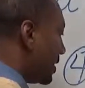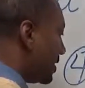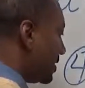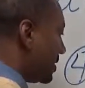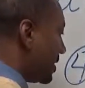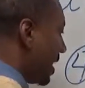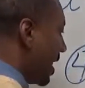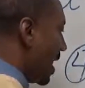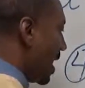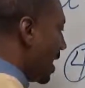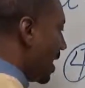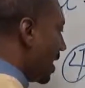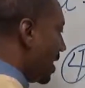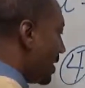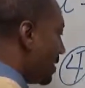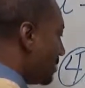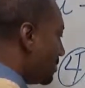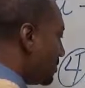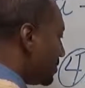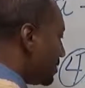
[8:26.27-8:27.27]

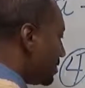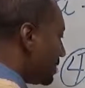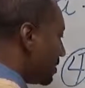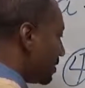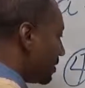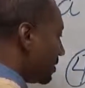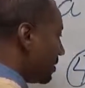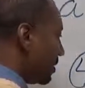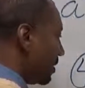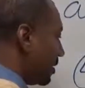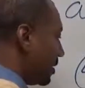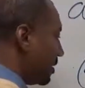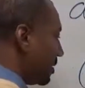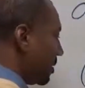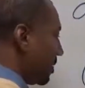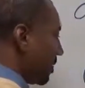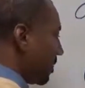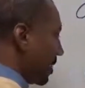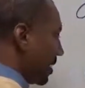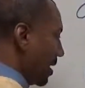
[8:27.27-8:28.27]
times
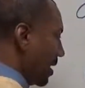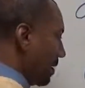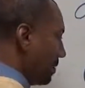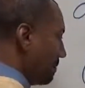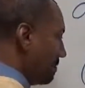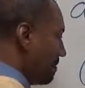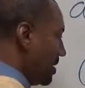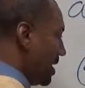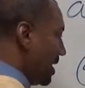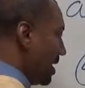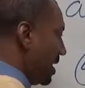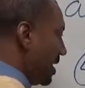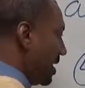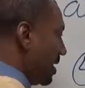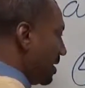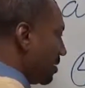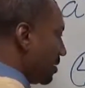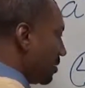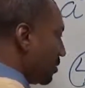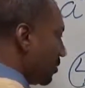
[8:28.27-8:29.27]

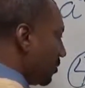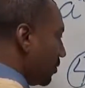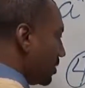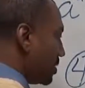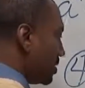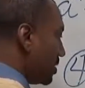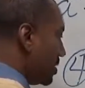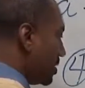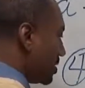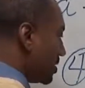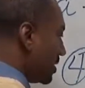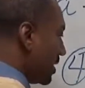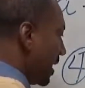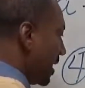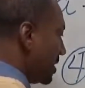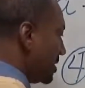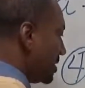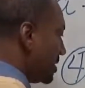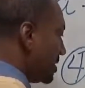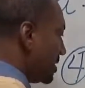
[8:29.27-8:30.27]
B, which in this
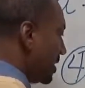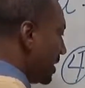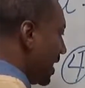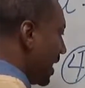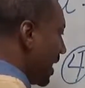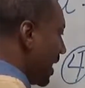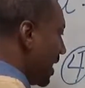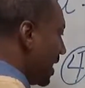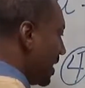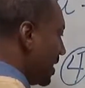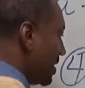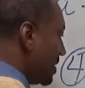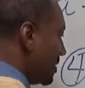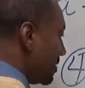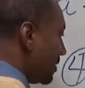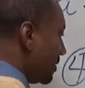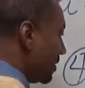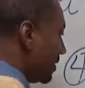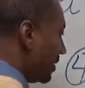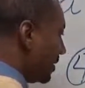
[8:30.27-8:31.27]
case is 9.
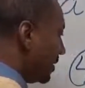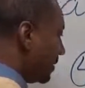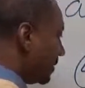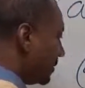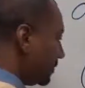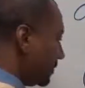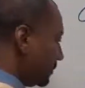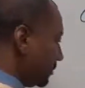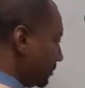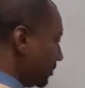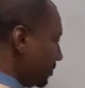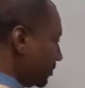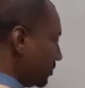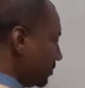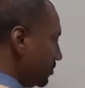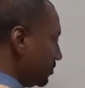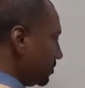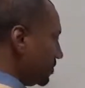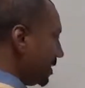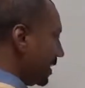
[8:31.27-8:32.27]

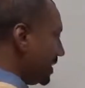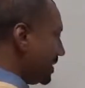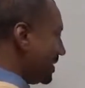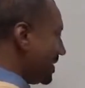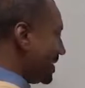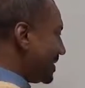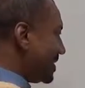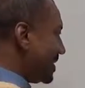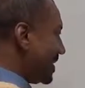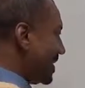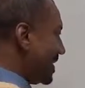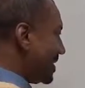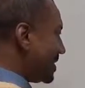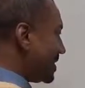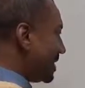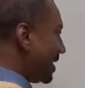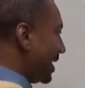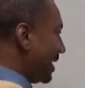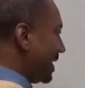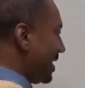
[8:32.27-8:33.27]
Does
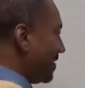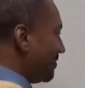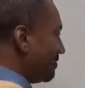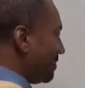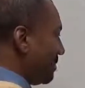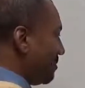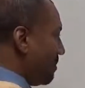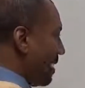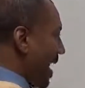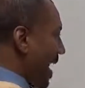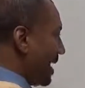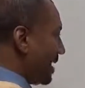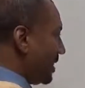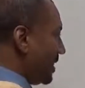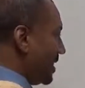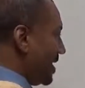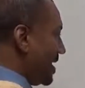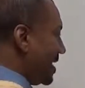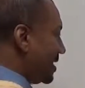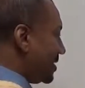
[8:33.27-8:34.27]
this give me back
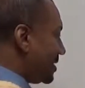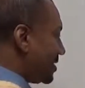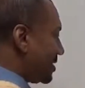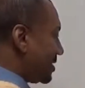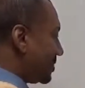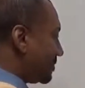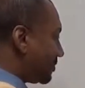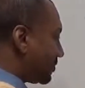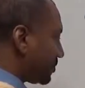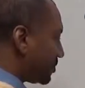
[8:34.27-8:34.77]
this?